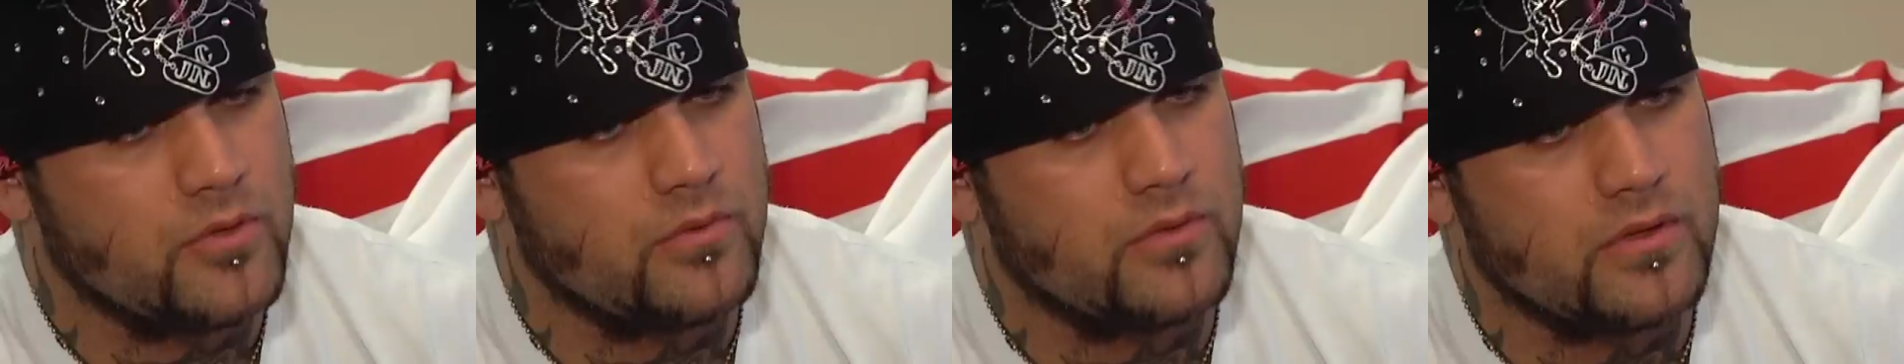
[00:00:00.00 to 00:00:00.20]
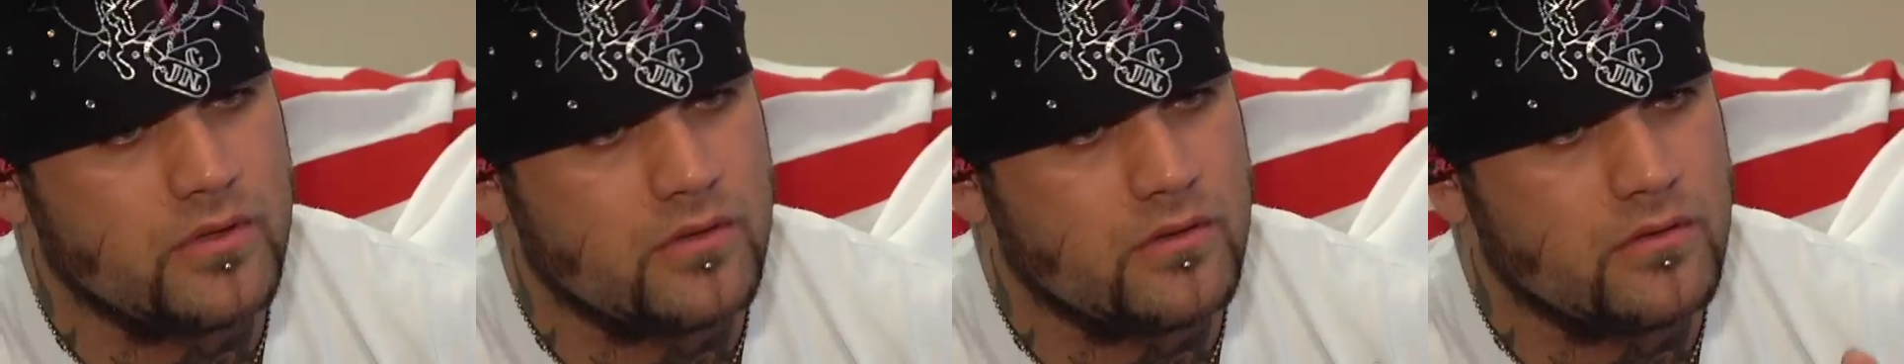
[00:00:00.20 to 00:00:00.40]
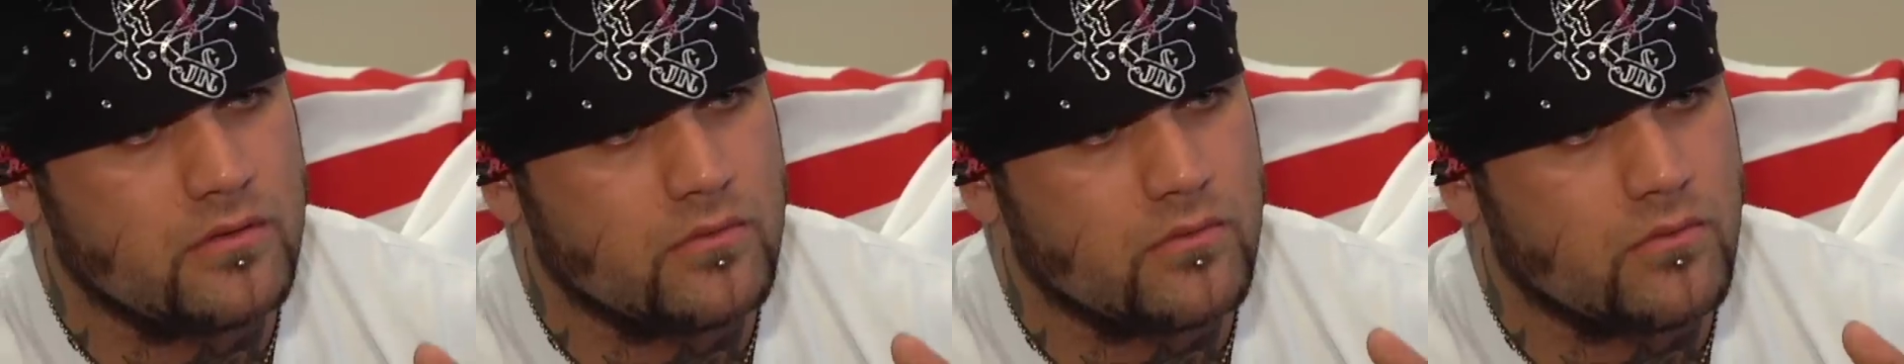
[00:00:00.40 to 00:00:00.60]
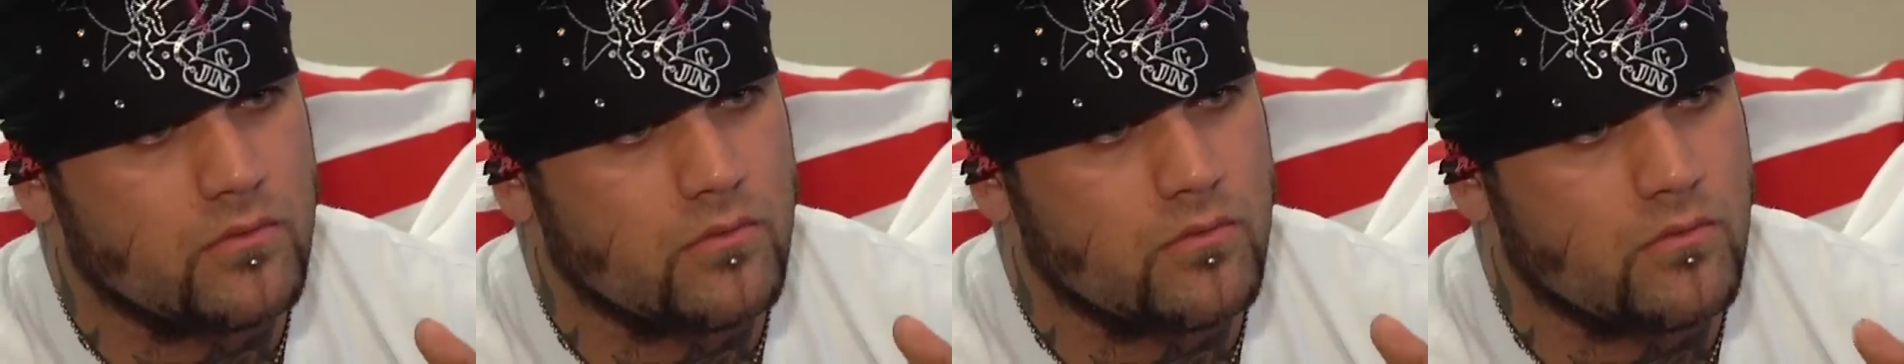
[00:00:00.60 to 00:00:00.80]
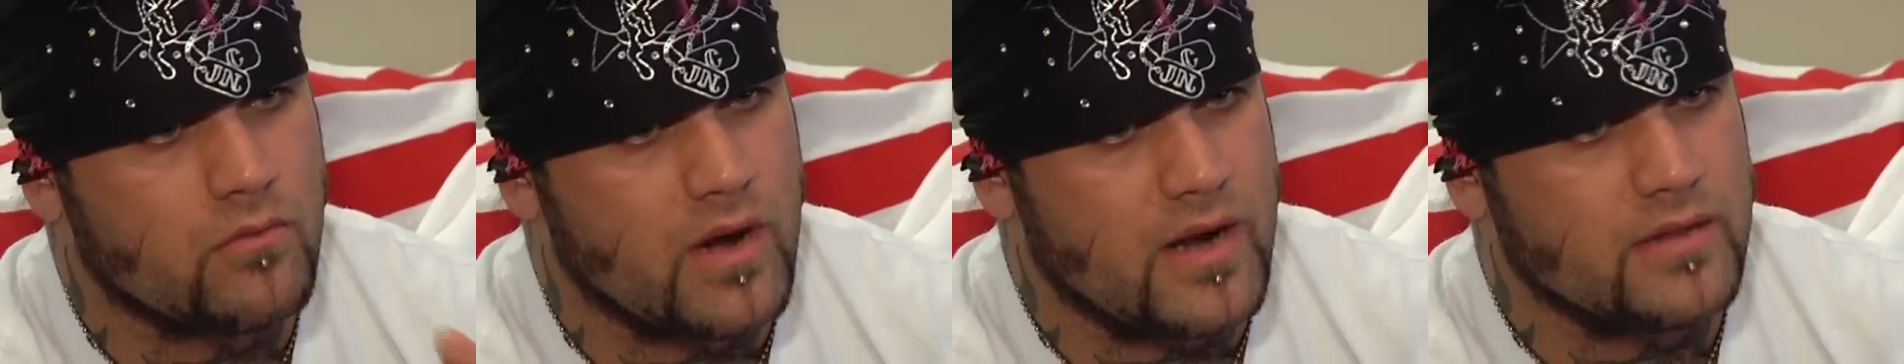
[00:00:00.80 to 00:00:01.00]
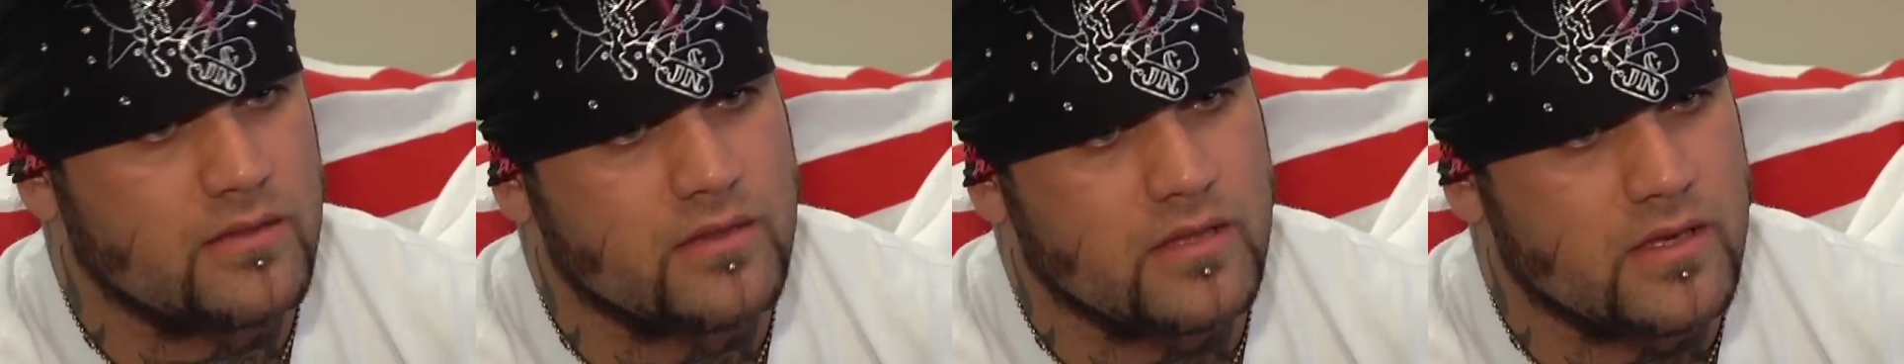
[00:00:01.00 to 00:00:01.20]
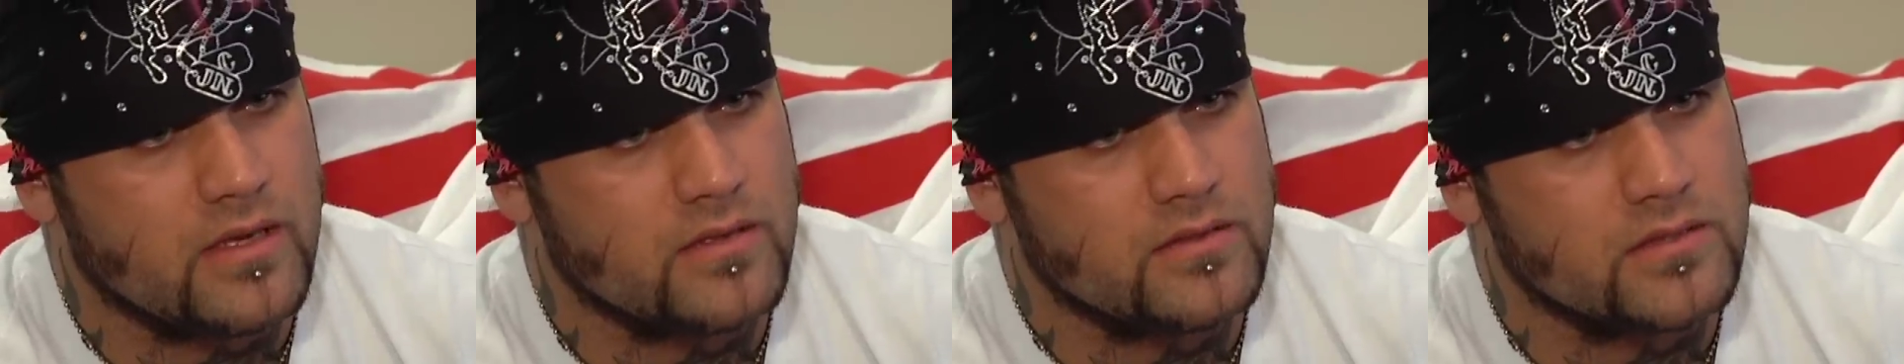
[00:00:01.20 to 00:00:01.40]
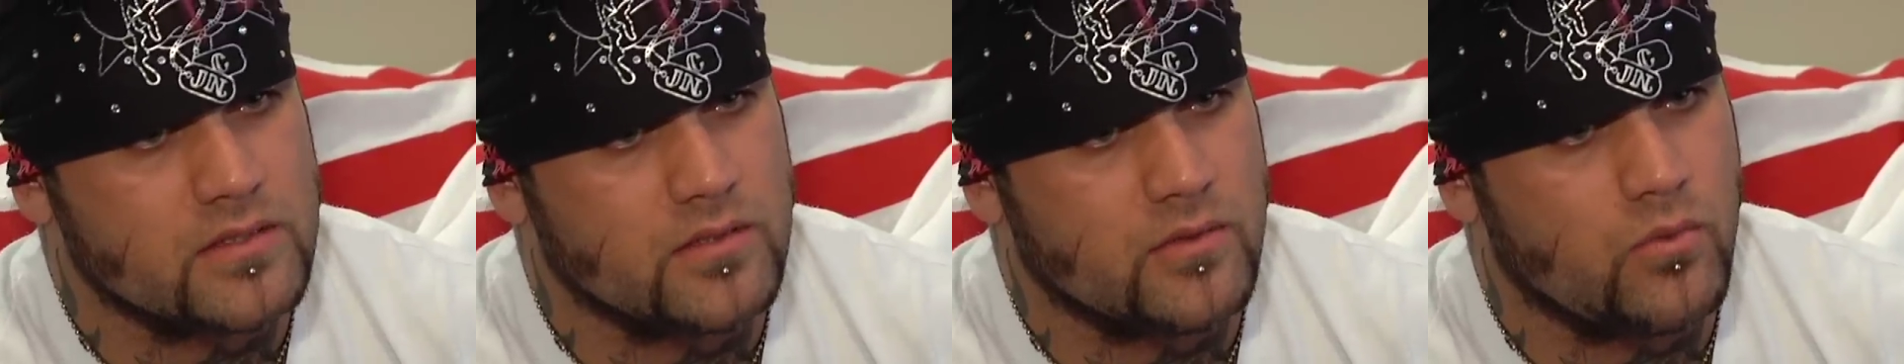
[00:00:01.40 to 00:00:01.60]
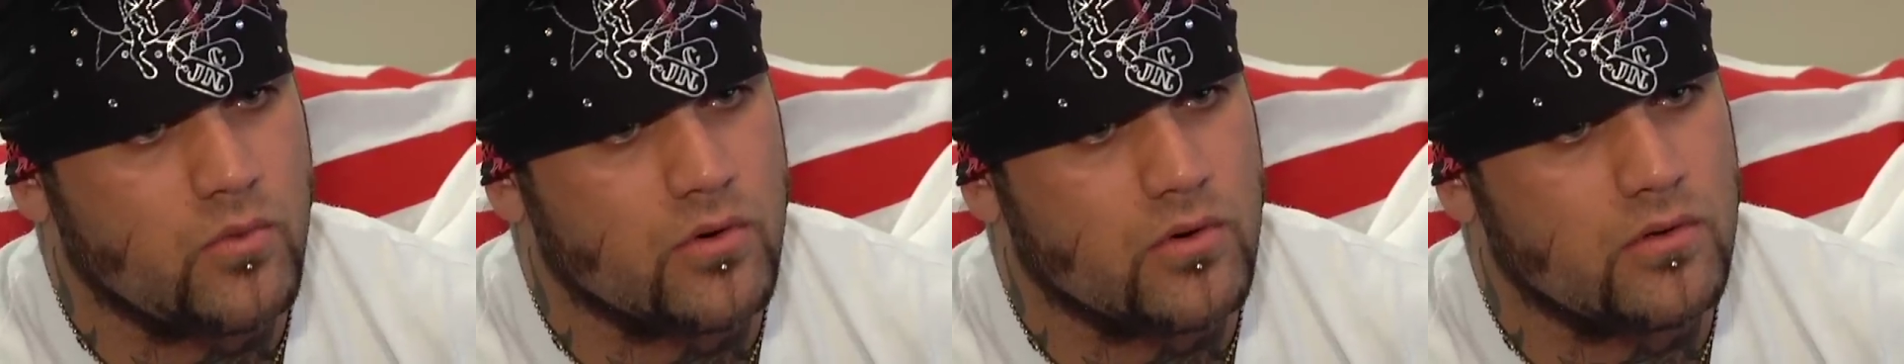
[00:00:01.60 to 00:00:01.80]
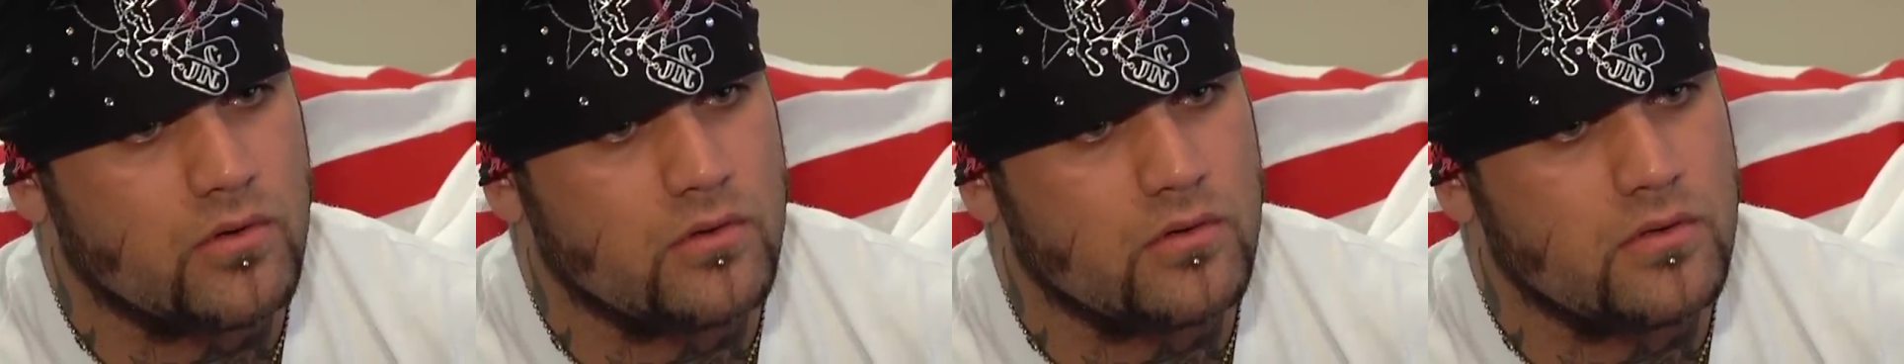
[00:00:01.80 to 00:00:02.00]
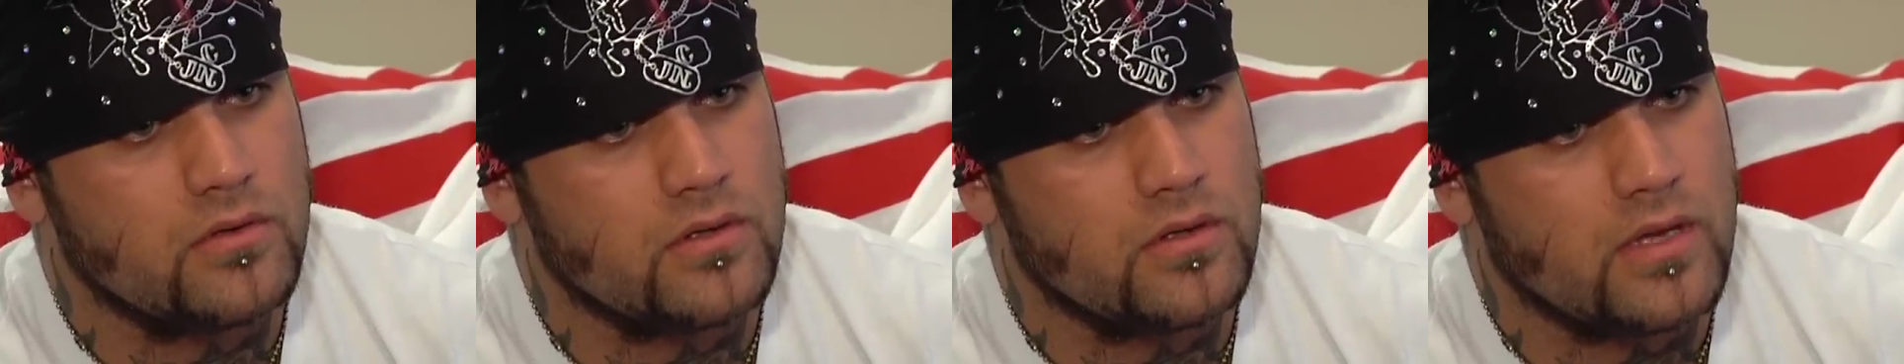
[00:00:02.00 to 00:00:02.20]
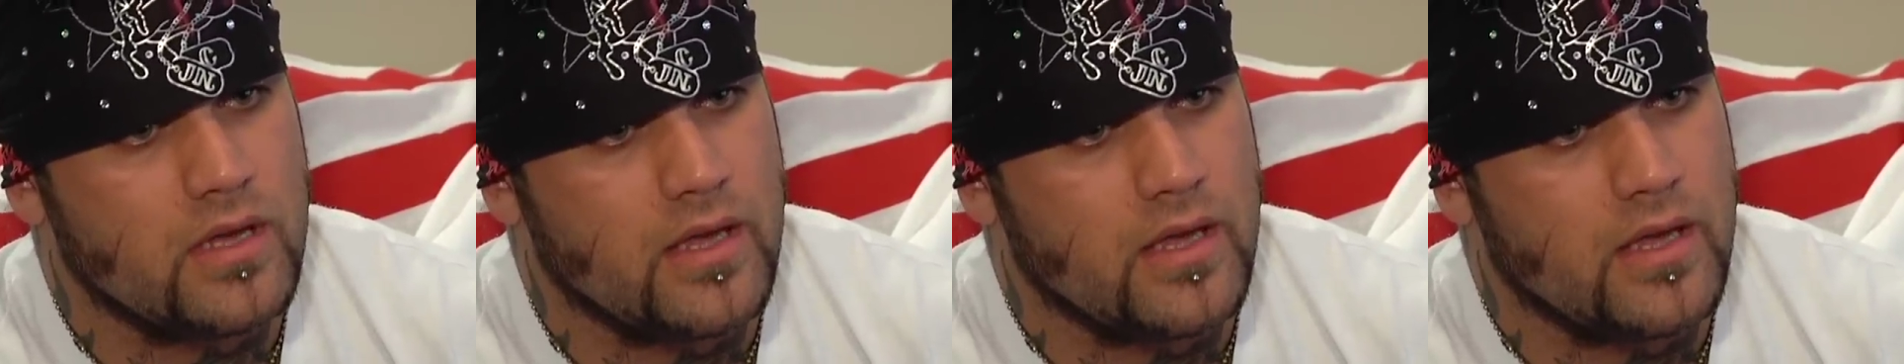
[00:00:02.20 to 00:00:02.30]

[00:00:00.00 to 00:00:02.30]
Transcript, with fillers: doing right things in the world,